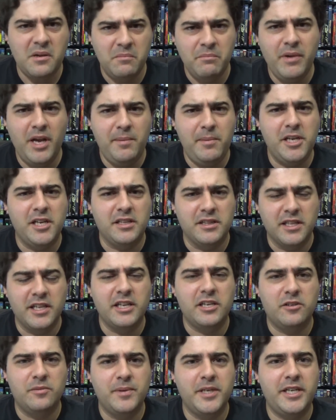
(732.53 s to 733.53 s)
Maybe a
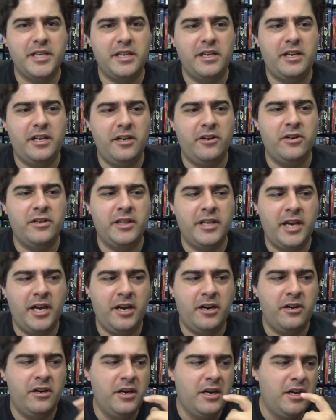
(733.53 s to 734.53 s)
little bit here and
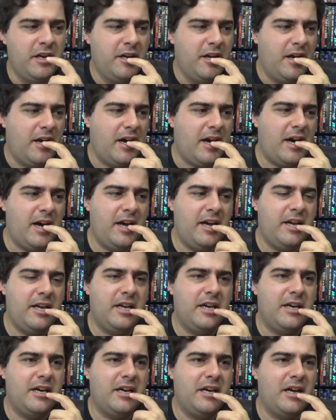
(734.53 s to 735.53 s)
there.
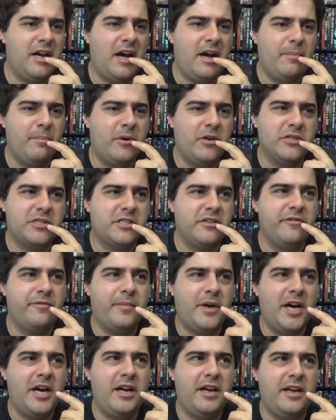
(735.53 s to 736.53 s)
Most of
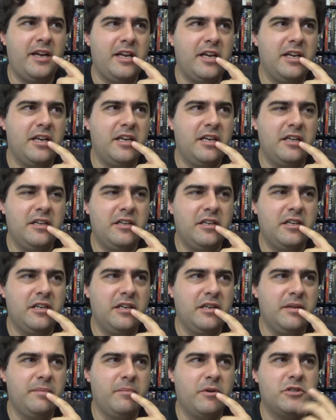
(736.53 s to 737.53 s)
my
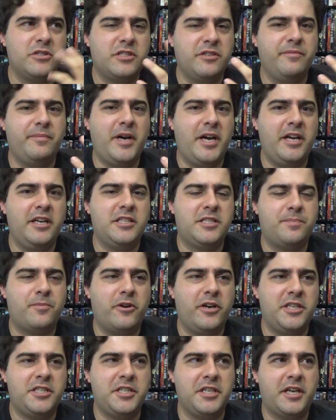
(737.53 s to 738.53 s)

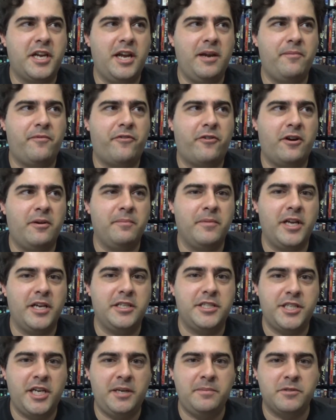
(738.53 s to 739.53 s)
inspiration came from
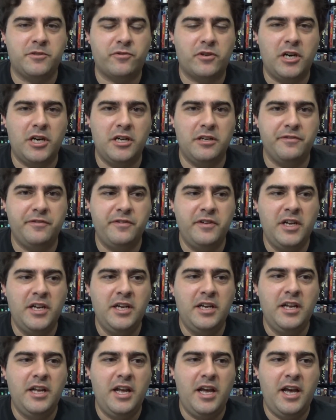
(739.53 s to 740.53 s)
like James Rolfe,
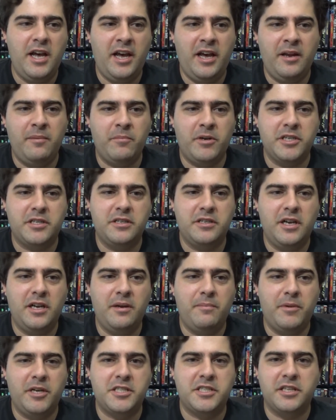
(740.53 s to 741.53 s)
and
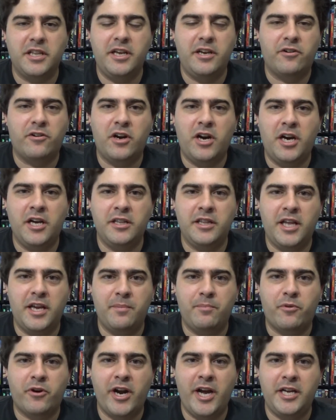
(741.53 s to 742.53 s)
much later on
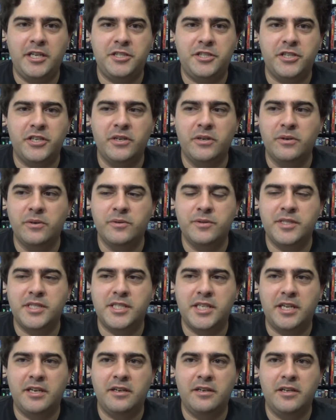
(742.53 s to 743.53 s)
like Brad
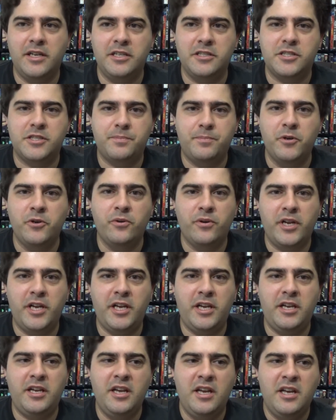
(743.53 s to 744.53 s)
Jones and
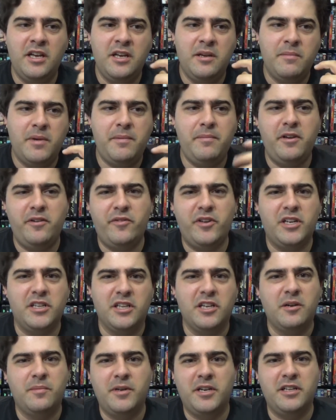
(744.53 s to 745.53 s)
Spoonie. Maybe even a
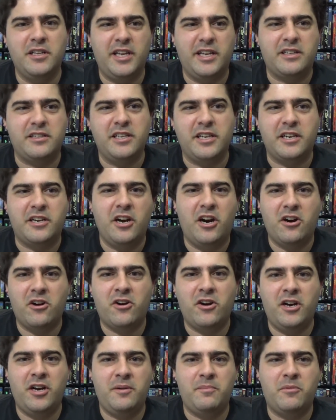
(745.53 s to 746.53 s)
little bit of like
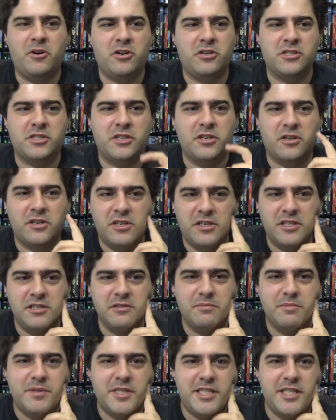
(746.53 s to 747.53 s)
Linkara, Mars
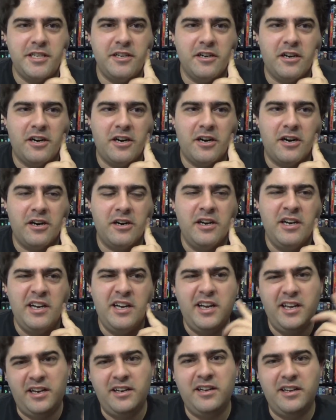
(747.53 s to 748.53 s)
Girl, CR,
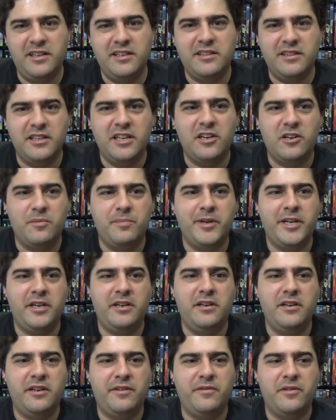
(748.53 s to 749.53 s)
and a little bit
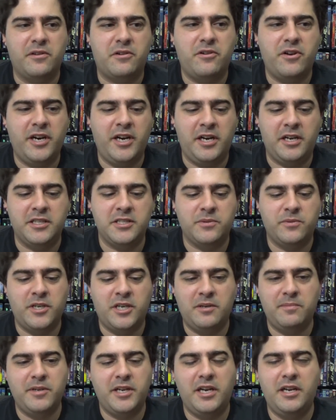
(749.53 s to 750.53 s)
of the Critic as
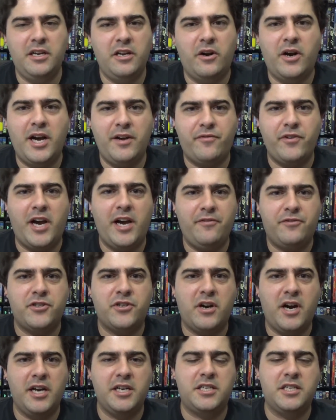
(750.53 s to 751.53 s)
well. But I've
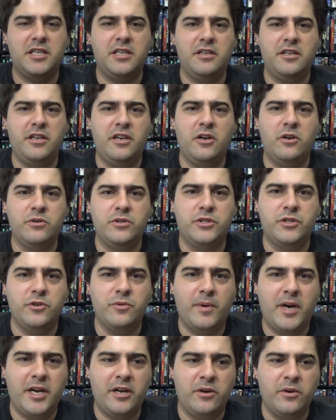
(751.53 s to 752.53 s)
tried to do
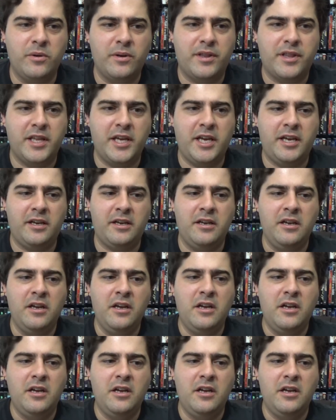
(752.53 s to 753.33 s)
my own thing,